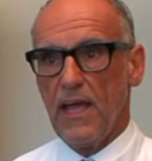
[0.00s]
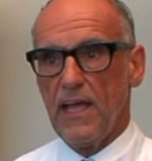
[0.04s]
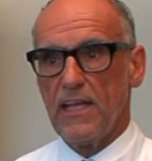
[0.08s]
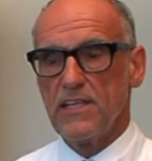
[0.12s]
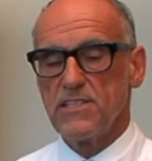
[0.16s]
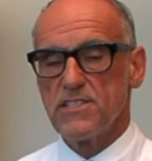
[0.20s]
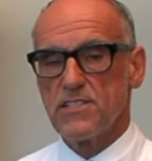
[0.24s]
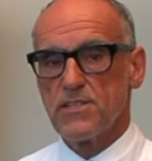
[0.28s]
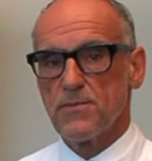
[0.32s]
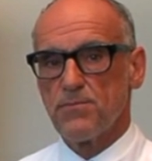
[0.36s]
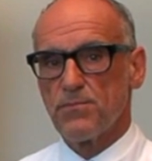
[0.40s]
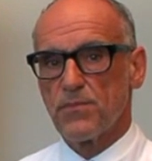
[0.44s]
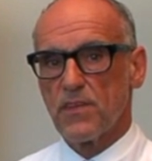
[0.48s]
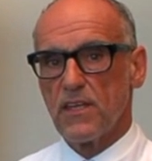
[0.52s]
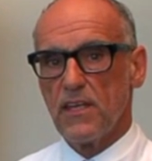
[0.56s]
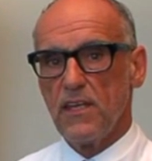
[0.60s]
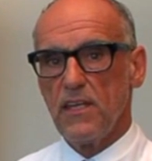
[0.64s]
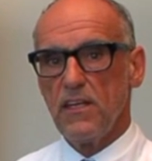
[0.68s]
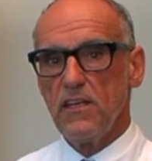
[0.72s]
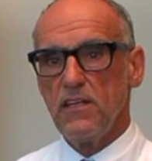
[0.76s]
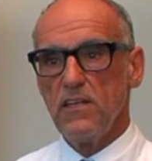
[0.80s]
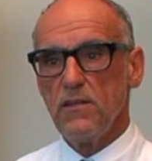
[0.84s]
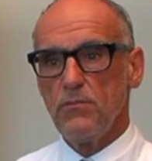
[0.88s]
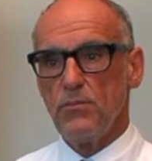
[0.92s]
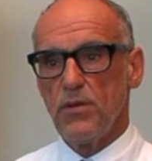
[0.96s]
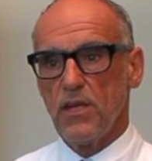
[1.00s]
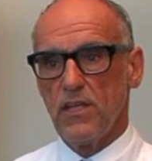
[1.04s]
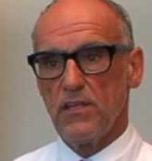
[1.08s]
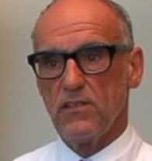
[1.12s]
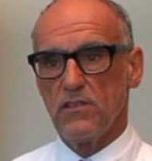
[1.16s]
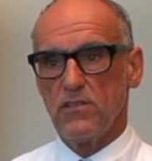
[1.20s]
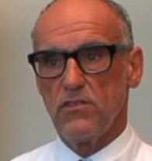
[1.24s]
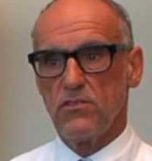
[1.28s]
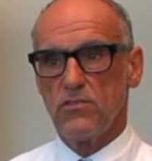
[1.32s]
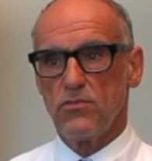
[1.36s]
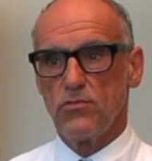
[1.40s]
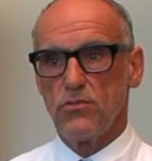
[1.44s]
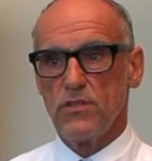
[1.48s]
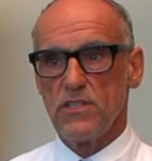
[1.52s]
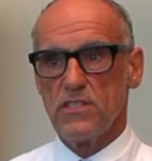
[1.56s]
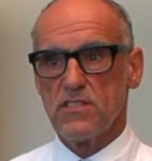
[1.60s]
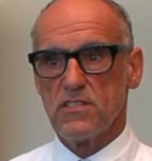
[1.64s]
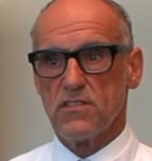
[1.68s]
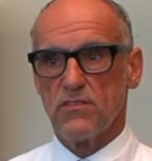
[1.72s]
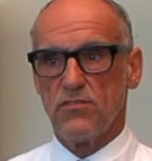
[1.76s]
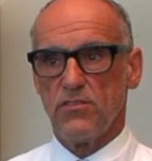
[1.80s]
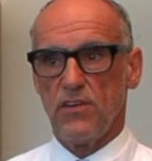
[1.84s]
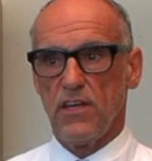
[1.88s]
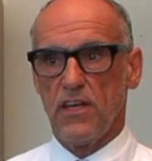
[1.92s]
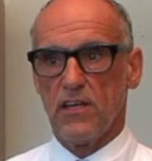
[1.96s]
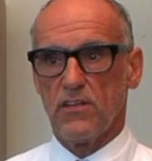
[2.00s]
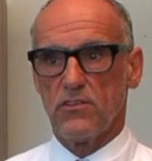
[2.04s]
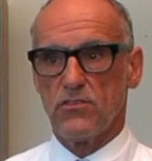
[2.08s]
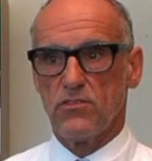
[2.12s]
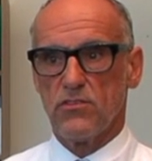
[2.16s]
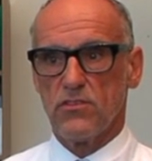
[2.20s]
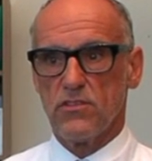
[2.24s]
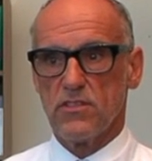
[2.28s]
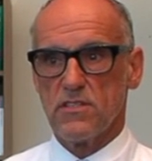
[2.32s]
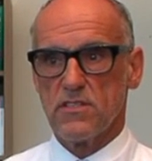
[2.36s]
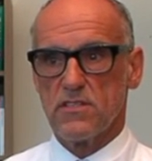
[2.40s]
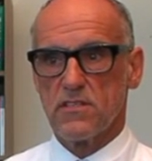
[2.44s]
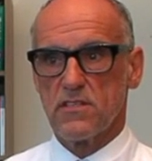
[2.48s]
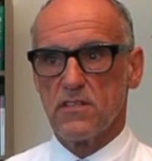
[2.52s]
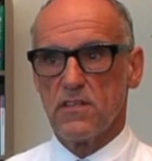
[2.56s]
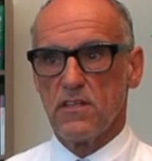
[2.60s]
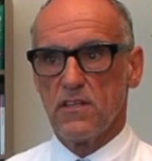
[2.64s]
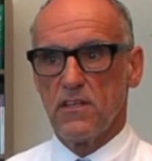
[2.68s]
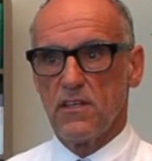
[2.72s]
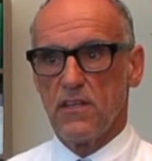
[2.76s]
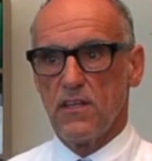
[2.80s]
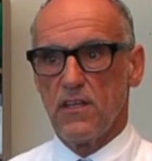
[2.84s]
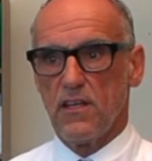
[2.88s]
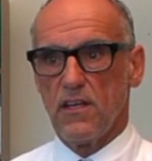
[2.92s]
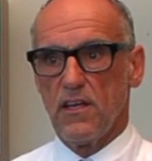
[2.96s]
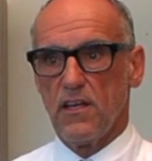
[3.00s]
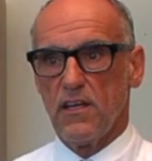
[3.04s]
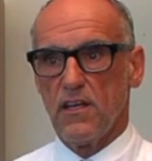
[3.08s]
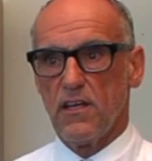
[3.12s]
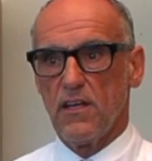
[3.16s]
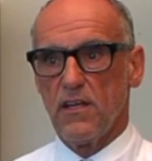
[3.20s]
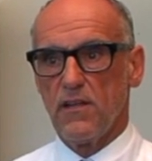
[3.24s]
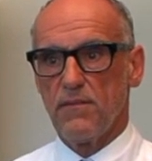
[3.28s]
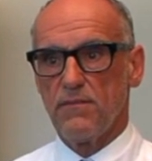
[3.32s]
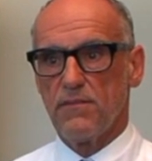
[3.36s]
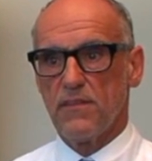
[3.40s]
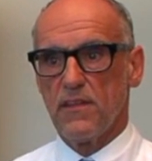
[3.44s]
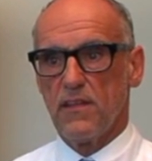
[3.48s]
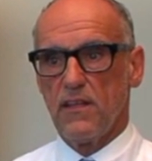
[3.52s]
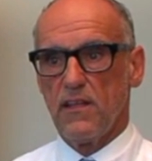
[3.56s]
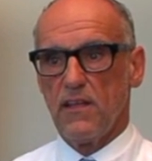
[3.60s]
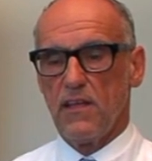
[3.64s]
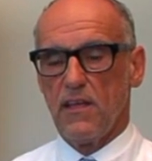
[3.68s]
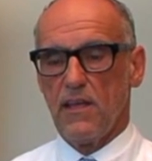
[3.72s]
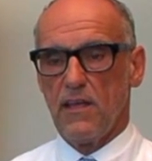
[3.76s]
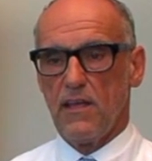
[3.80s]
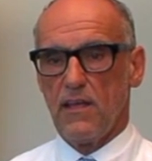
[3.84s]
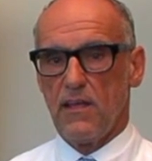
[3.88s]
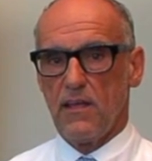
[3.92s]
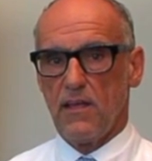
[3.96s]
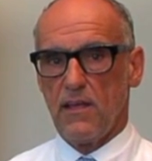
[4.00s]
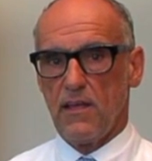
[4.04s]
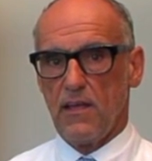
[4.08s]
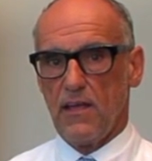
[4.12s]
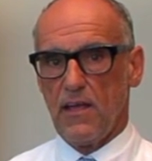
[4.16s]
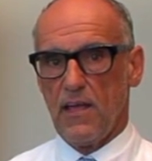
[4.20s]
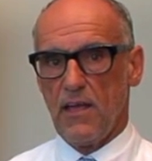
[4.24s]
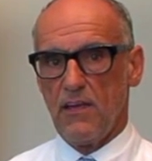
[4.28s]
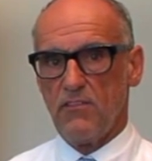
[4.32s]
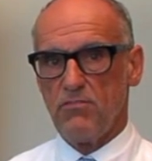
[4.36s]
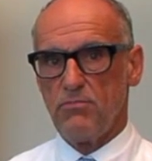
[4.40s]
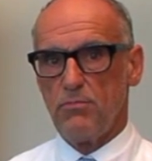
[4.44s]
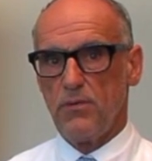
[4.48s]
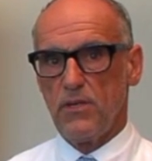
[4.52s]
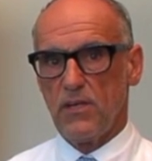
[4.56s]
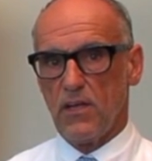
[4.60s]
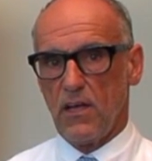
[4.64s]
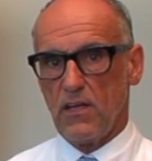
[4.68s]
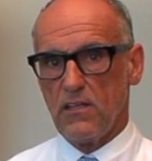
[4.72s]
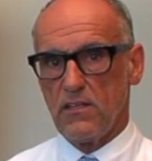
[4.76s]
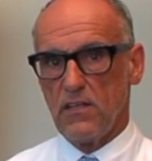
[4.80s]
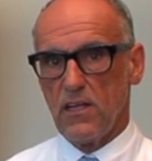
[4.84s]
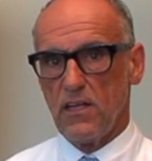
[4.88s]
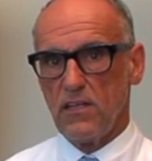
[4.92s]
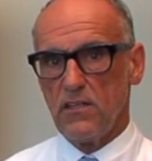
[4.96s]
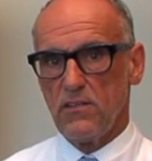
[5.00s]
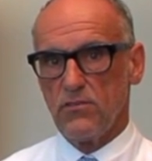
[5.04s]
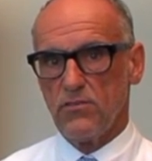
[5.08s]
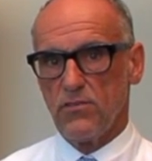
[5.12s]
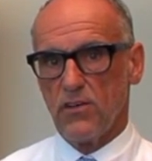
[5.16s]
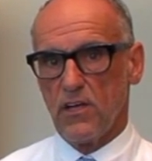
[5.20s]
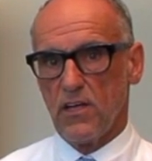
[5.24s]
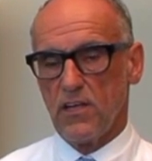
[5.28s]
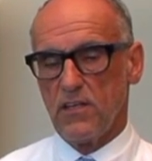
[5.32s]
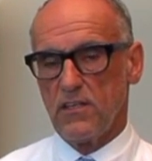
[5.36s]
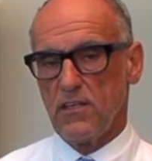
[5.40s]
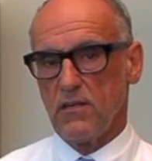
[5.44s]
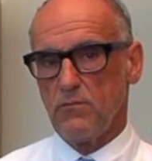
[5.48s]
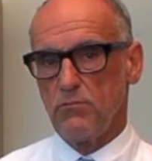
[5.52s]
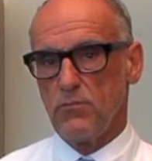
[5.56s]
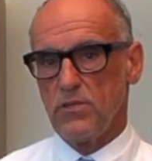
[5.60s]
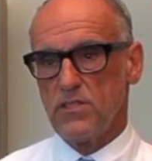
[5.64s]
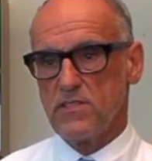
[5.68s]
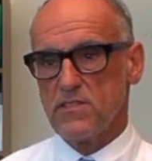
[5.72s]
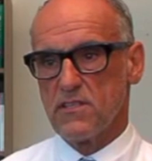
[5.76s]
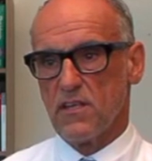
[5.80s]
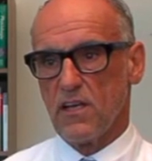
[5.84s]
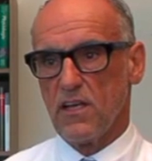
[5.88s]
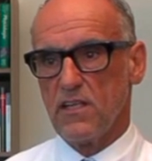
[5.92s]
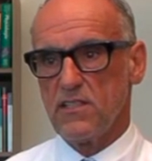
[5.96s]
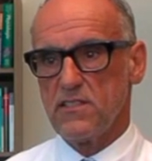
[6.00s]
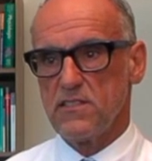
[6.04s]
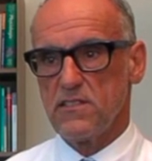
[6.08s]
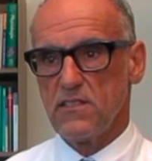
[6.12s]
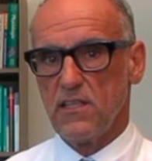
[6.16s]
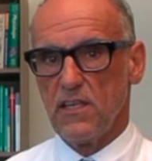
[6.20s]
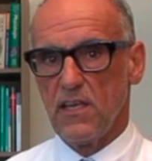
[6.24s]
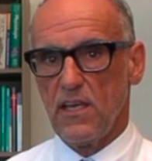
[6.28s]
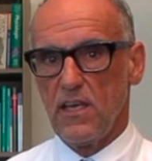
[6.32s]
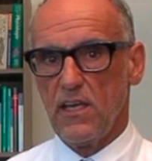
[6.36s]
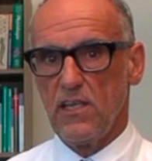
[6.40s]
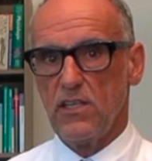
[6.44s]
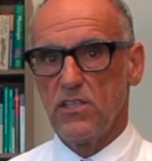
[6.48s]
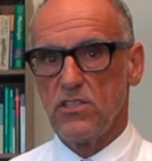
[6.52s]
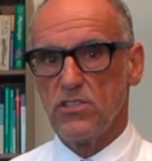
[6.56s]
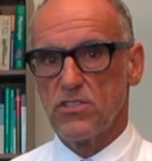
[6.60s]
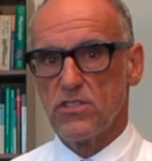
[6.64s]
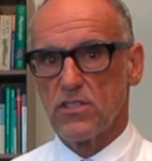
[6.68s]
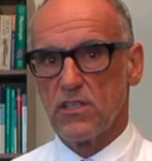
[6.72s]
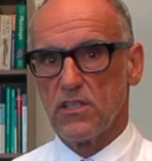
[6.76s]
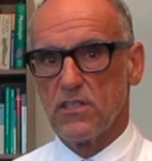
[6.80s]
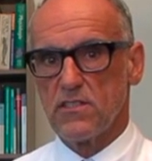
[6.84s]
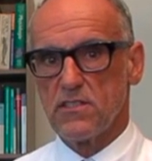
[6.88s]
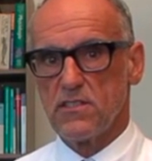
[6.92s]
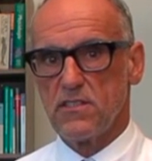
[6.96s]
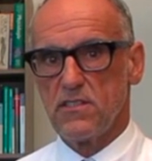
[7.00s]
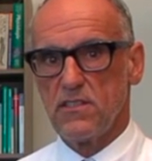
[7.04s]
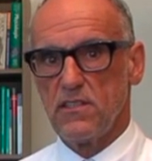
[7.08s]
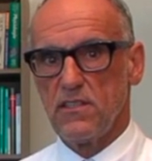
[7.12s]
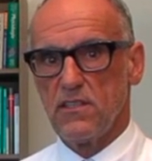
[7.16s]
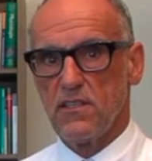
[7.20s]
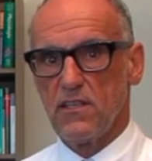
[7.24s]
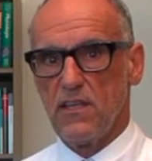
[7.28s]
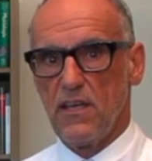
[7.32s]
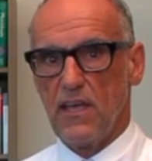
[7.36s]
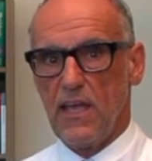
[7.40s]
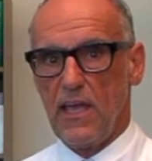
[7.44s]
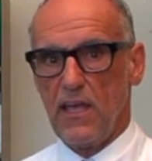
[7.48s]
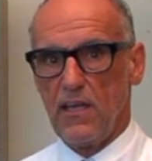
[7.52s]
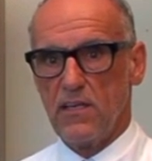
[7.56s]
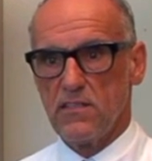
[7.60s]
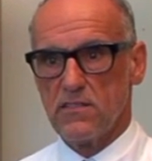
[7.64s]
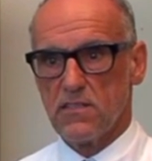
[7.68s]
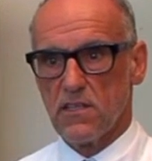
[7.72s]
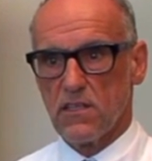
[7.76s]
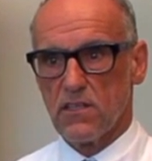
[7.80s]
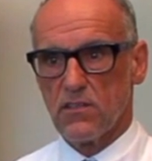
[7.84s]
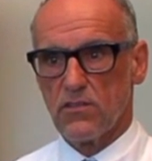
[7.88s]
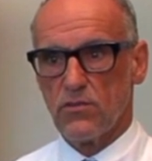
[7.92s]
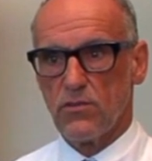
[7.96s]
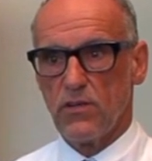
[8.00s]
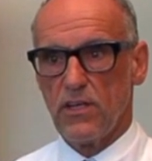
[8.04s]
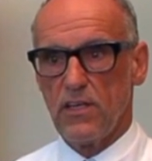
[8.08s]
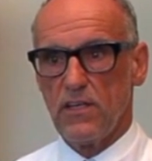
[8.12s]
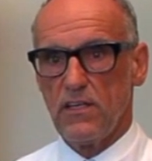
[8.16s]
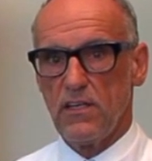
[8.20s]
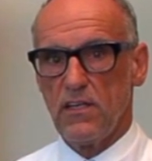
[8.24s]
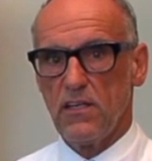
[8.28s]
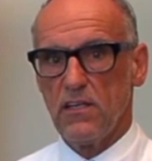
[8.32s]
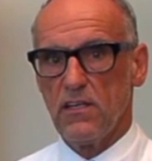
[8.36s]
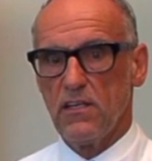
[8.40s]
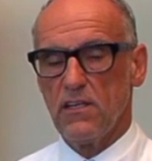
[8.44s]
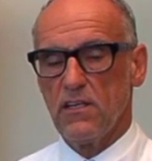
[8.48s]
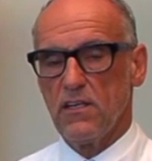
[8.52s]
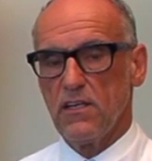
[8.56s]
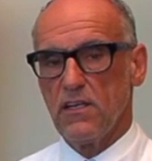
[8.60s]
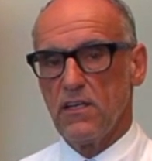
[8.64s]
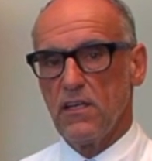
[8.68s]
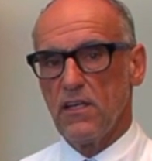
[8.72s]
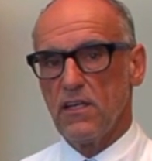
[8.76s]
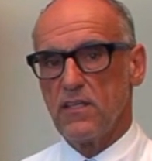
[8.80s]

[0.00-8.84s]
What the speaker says: And independent risk factors have been identified, and besides the age is the ASAR grading,